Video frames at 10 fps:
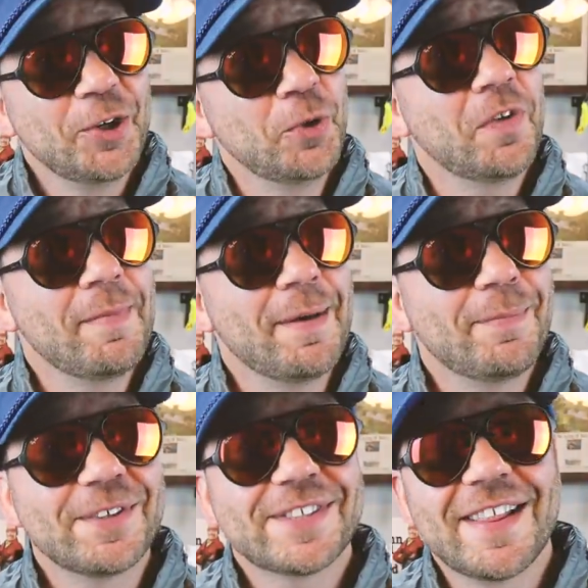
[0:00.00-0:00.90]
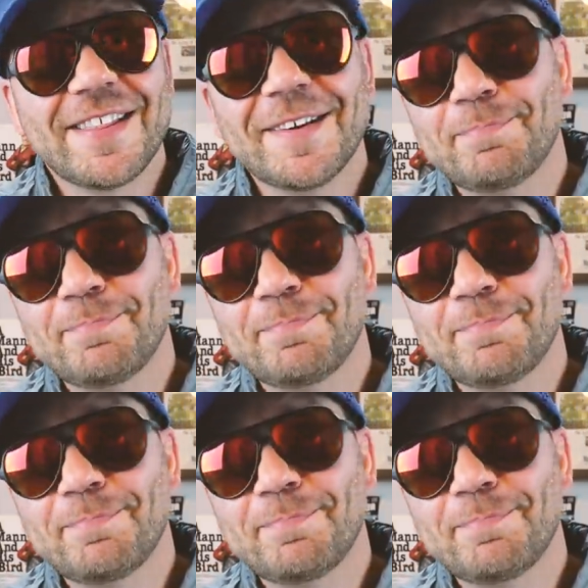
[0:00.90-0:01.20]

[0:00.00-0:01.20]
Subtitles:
Who remembers the